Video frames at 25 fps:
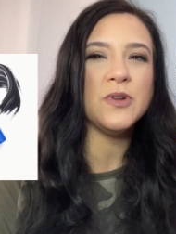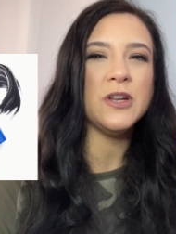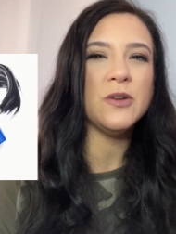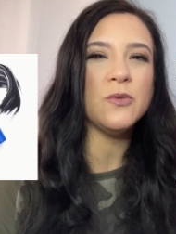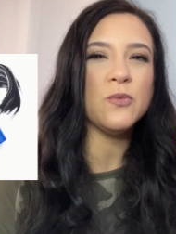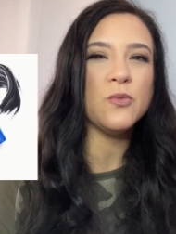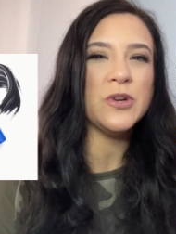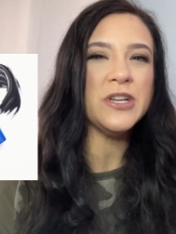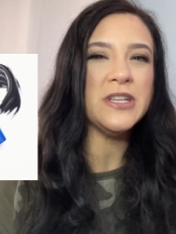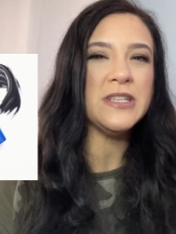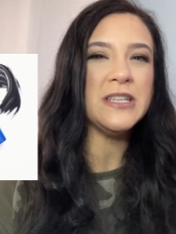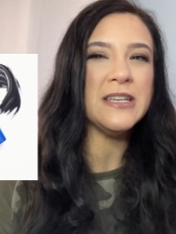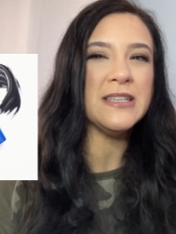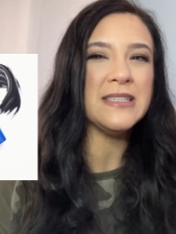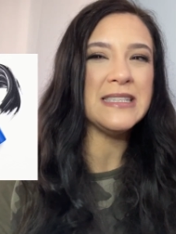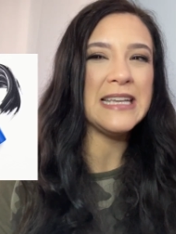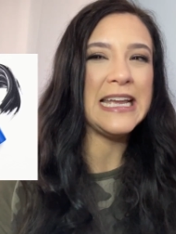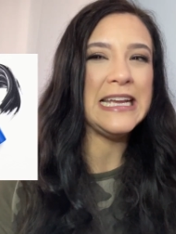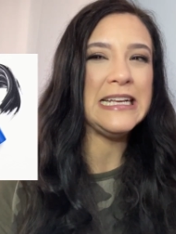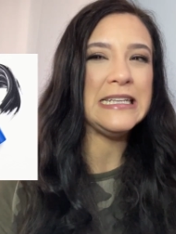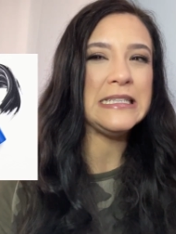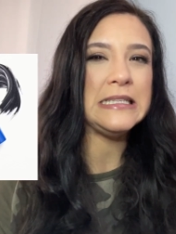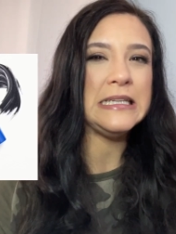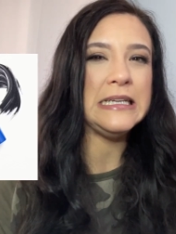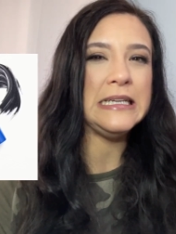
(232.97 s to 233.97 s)
it retails
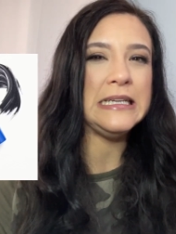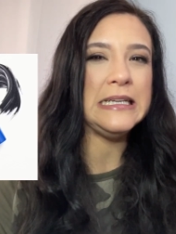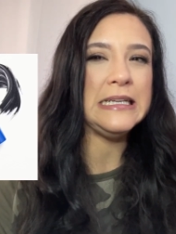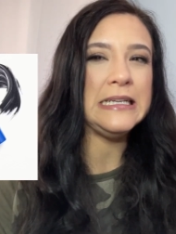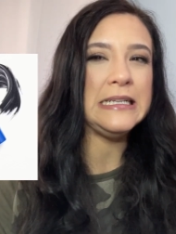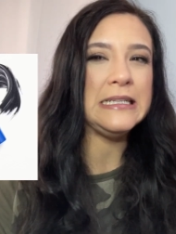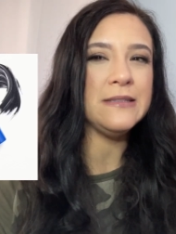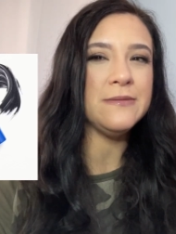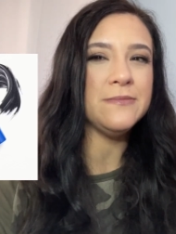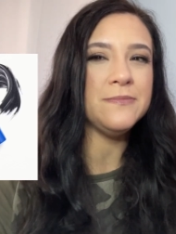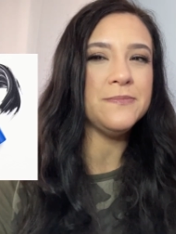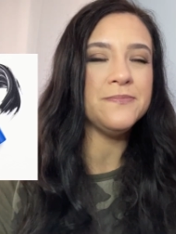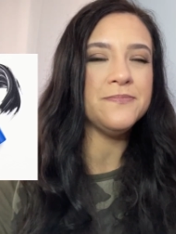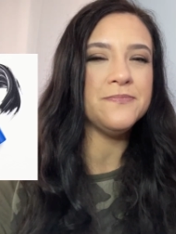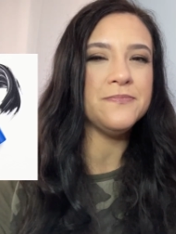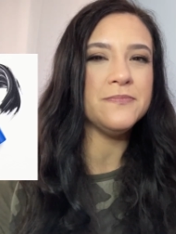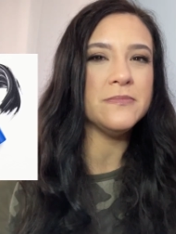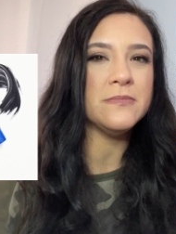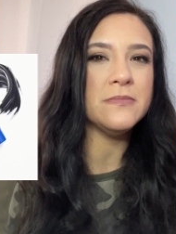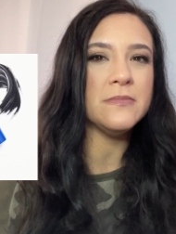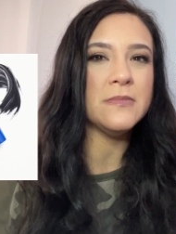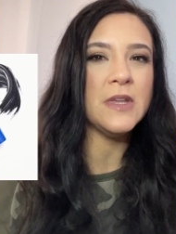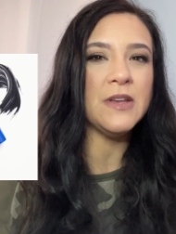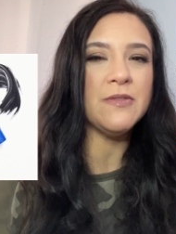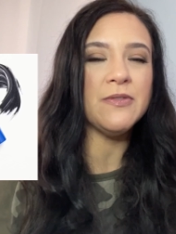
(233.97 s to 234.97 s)
18,
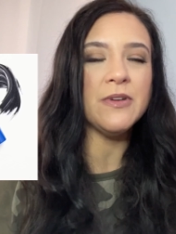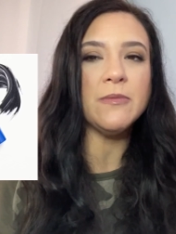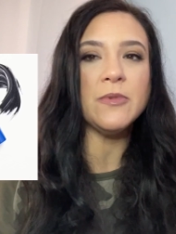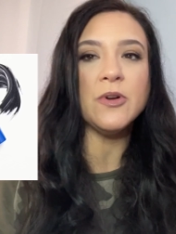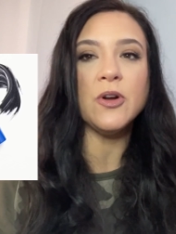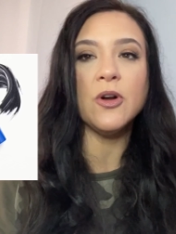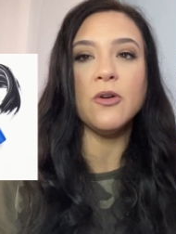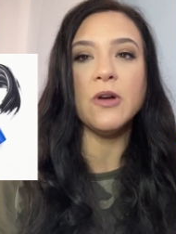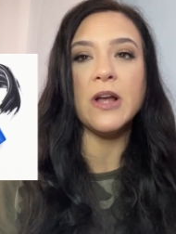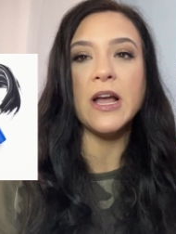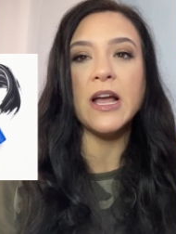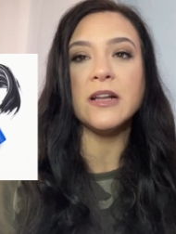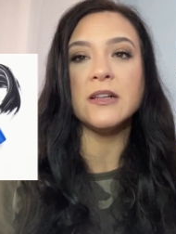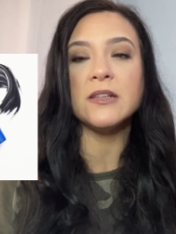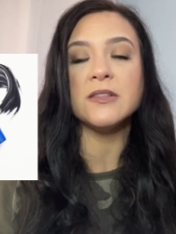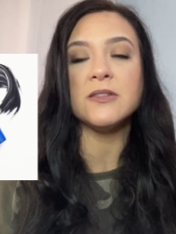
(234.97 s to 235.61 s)
if I'm correct.